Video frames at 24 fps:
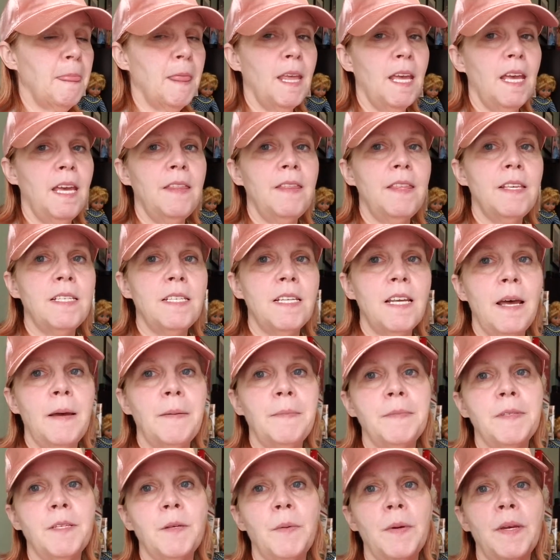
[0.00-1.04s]
Heat this
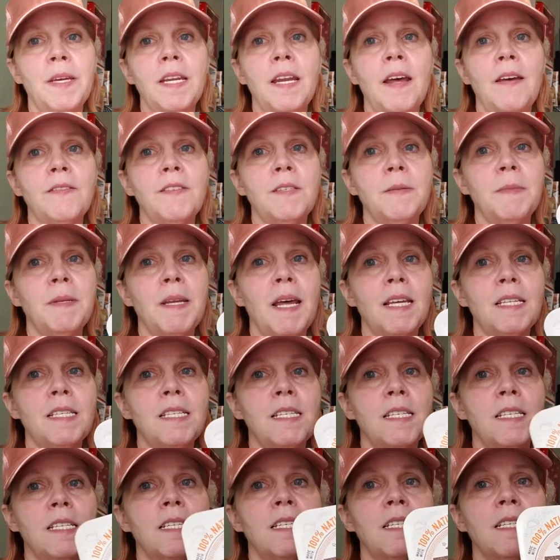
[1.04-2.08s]
up so we can have some
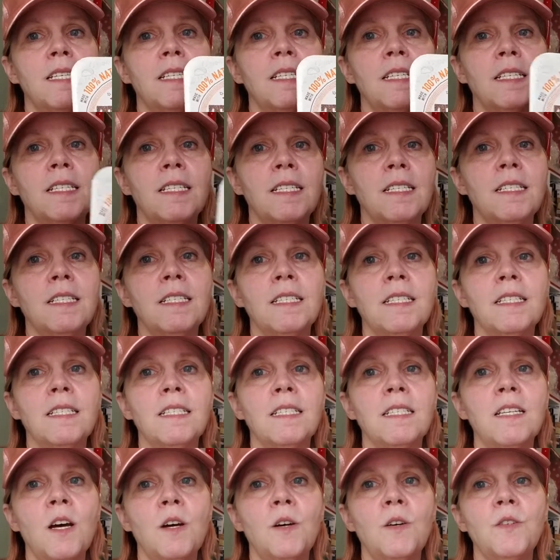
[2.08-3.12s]
nice
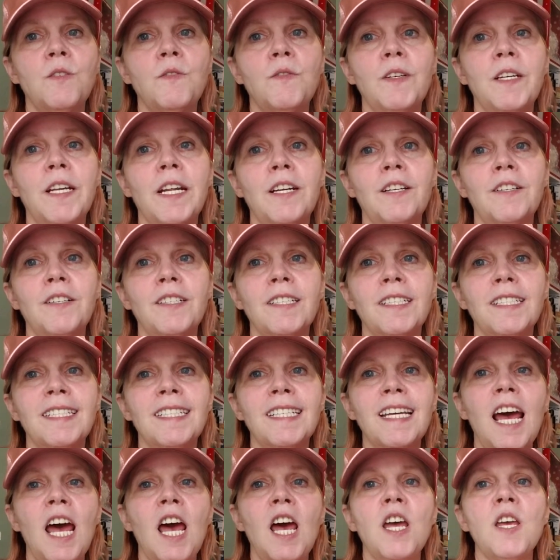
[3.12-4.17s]
tacos for dinner.
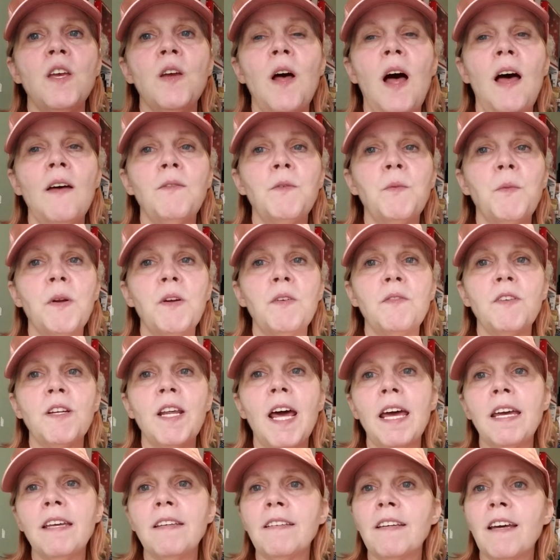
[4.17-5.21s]
Y'all have a wonderful
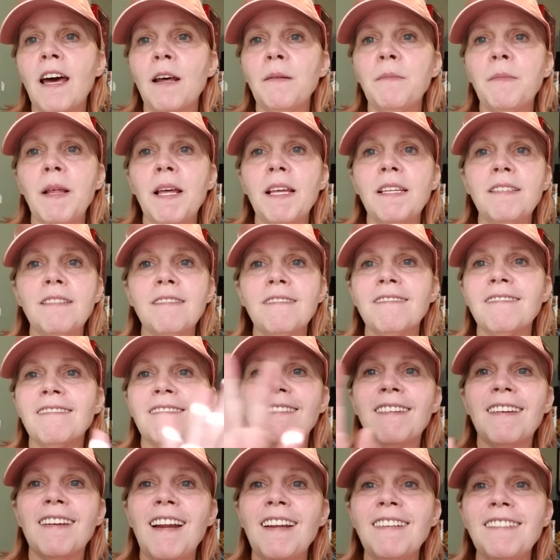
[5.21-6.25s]
day. God bless.
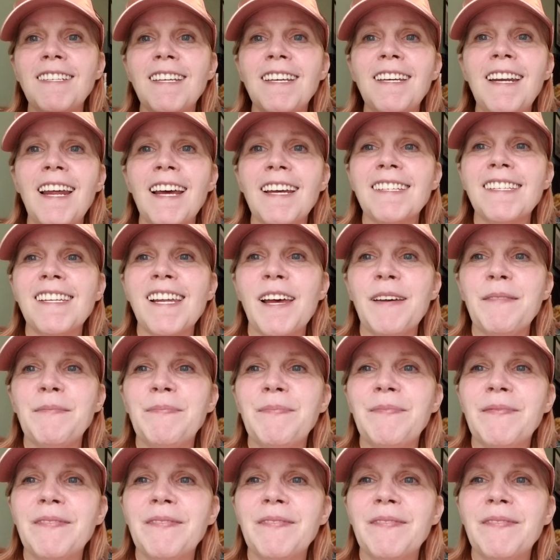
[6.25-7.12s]
I'll see you next time.